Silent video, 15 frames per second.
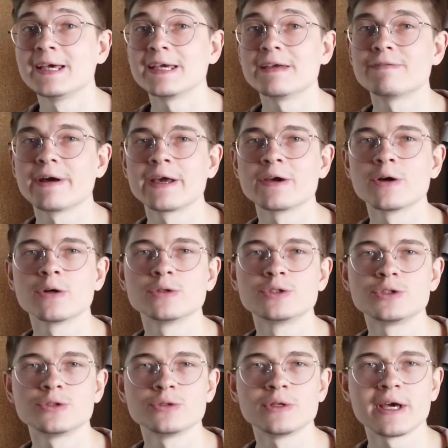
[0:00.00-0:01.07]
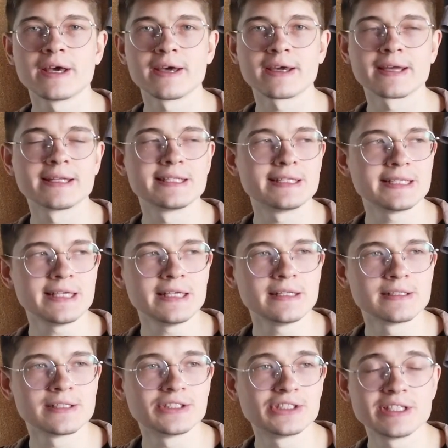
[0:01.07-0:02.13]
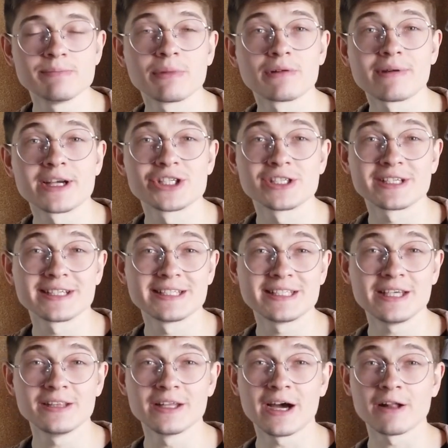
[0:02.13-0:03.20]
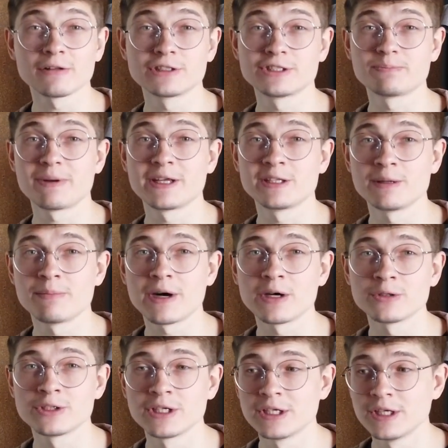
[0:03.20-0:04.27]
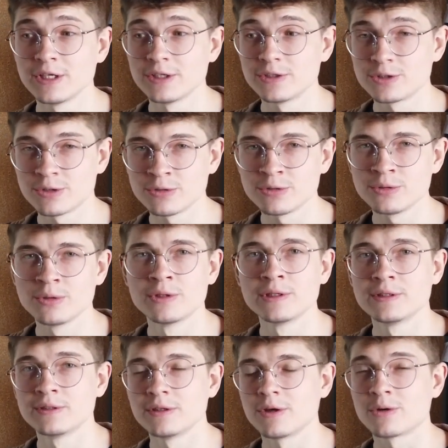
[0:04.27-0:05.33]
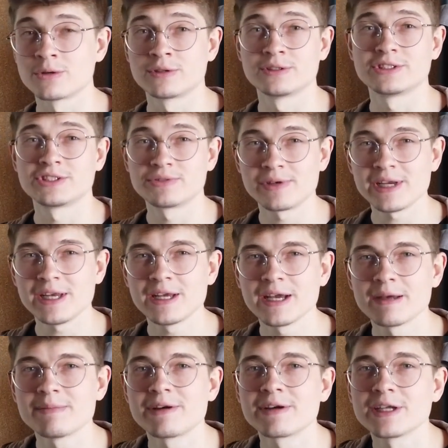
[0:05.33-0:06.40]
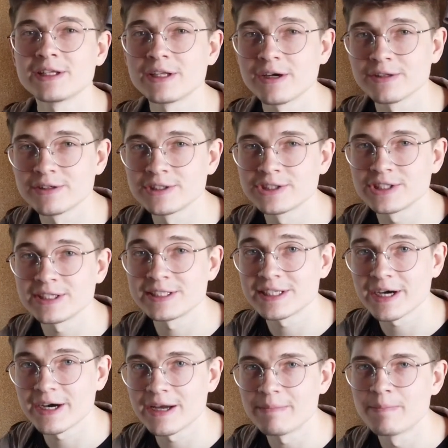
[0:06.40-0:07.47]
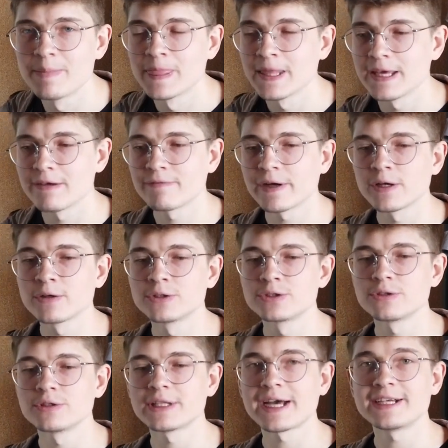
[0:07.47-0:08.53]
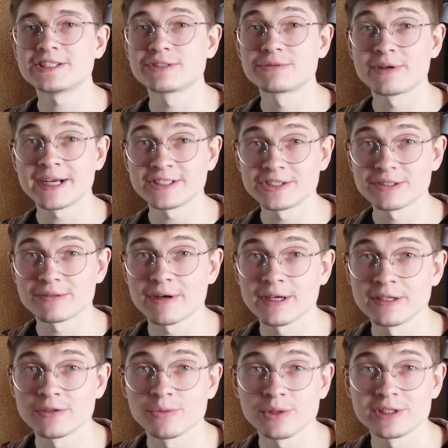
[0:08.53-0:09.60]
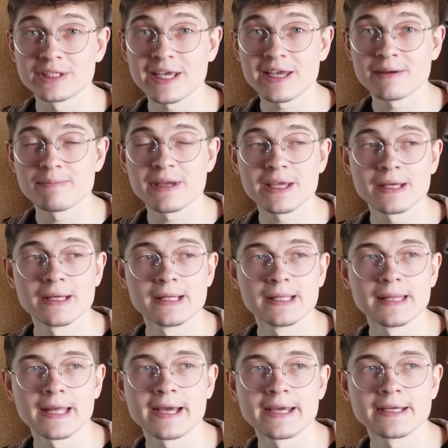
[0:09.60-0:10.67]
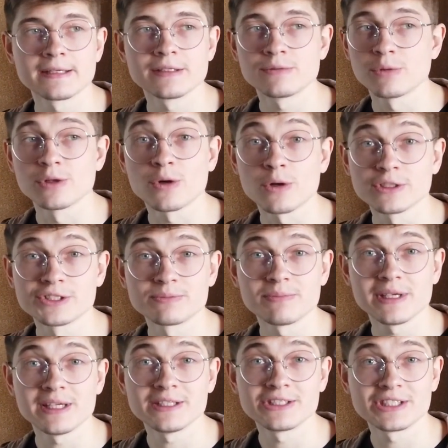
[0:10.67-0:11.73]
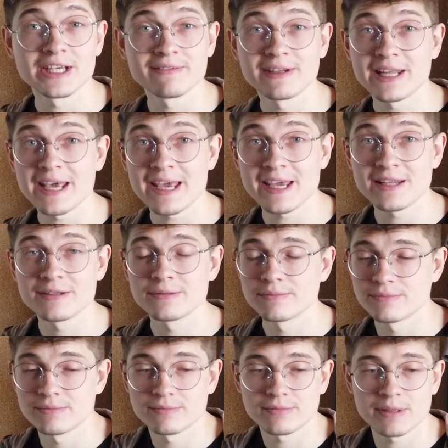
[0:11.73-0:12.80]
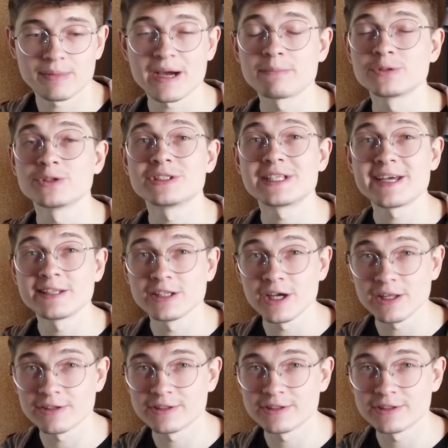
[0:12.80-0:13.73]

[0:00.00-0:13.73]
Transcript: If I go to a canteen, simple Russian canteen, I'll spend about $2 or $3 a time. If I go to a nice restaurant, it will cost me 7, 8, maybe up to $10.